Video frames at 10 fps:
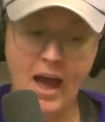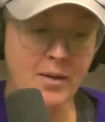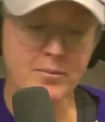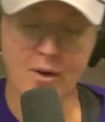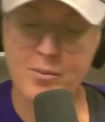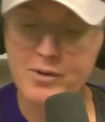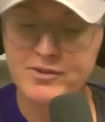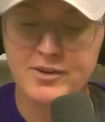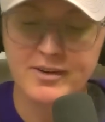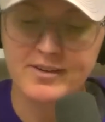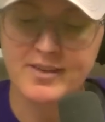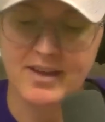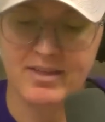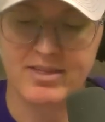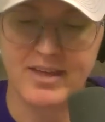I'm almost certain it's like
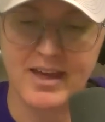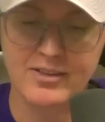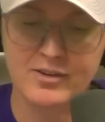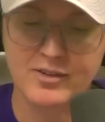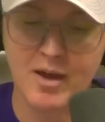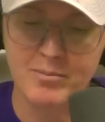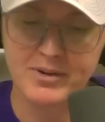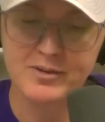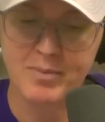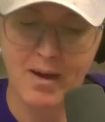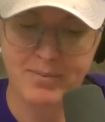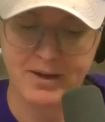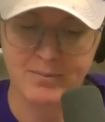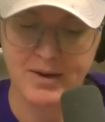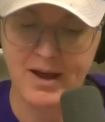a thing. There's companies popping
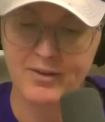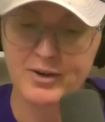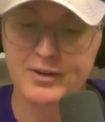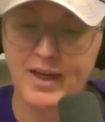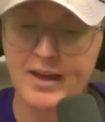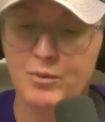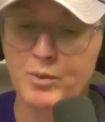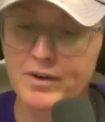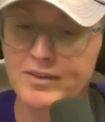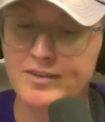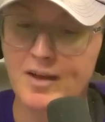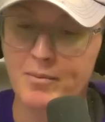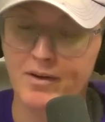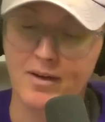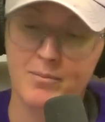up now that are like, we're the
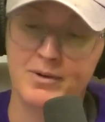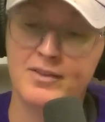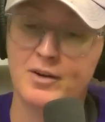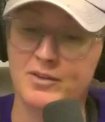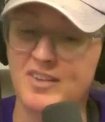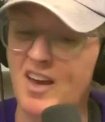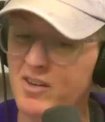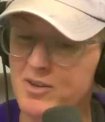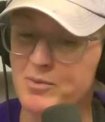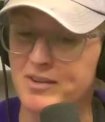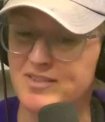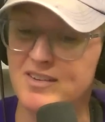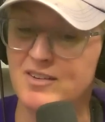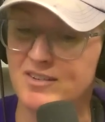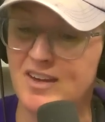tampon company that'll tell you what's
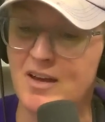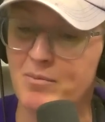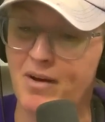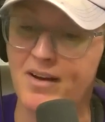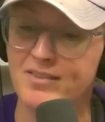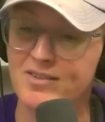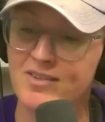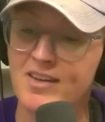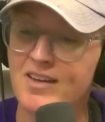in your tampons.